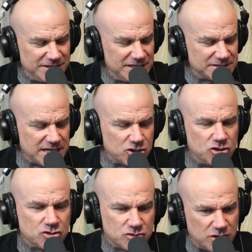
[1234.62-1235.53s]
is, like,
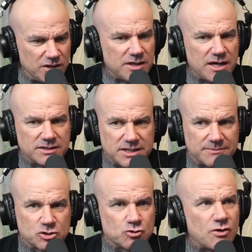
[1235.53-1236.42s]
a lot of
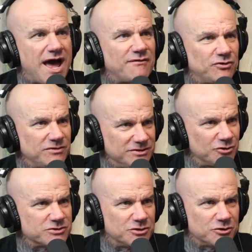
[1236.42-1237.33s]
times gravel. You know,
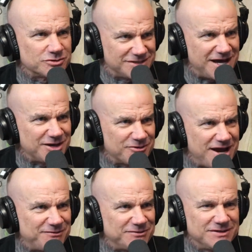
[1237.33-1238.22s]
those little tiny
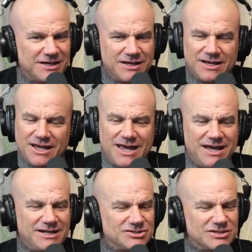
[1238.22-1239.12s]
gravel. Yeah.
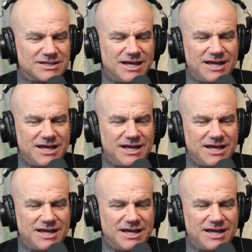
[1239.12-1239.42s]
And it's just.